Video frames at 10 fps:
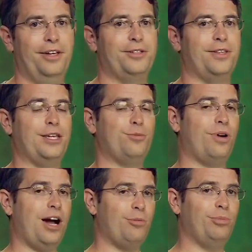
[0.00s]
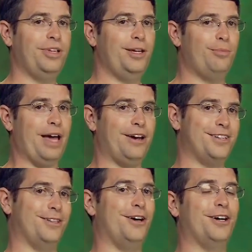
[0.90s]
So that's probably about
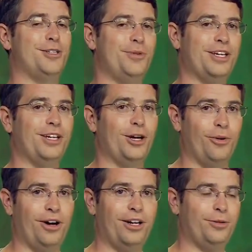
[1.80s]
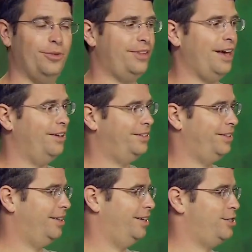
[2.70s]
as long as we can go on without
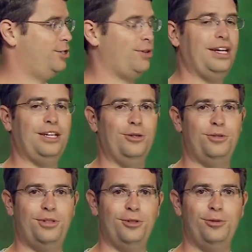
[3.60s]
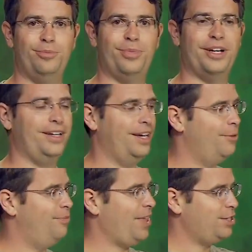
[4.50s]
straining YouTube, but
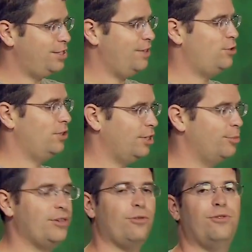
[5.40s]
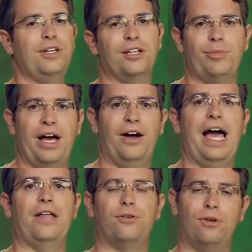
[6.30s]
that just gives you a little bit of a feel about
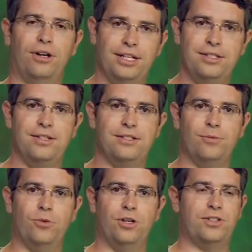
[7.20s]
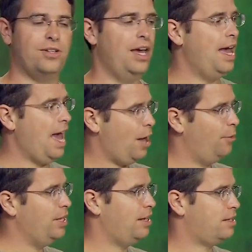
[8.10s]
how the crawling system works, how
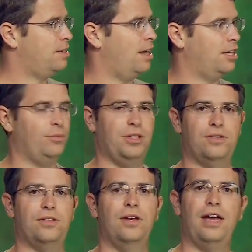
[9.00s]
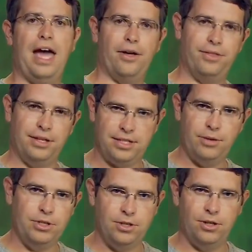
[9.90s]
we index documents, how things get
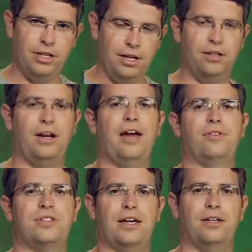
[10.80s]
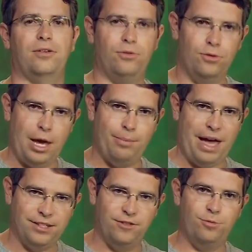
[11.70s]
returned in under half a second through that
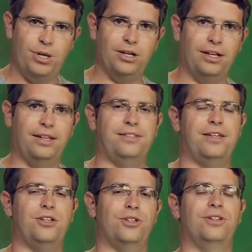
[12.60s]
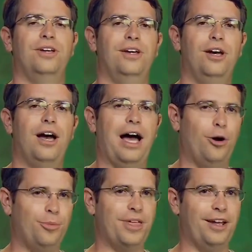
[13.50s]
massive parallelization. I
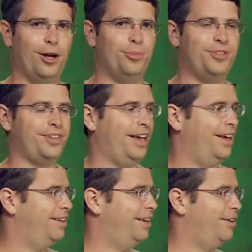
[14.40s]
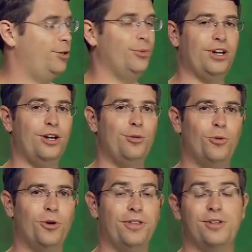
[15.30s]
hope that helps, and if you want to know
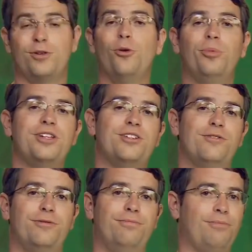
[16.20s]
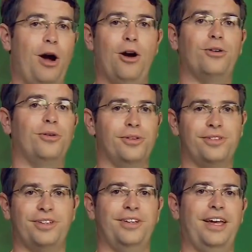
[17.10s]
more, there's a whole bunch of
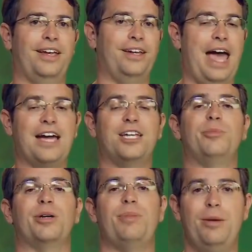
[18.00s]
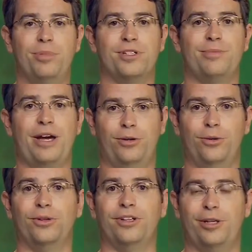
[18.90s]
articles and academic papers about
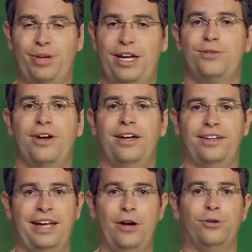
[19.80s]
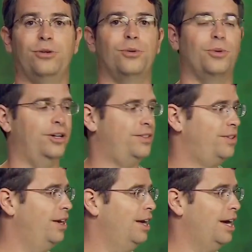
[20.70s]
Google and PageRank and how Google works,
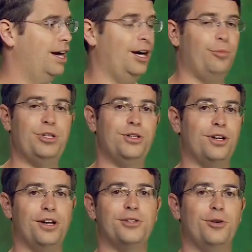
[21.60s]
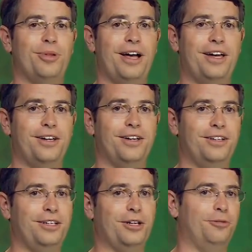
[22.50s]
but you can also apply
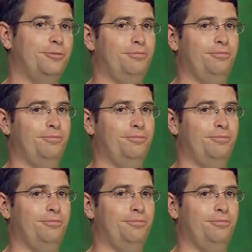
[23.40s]
to,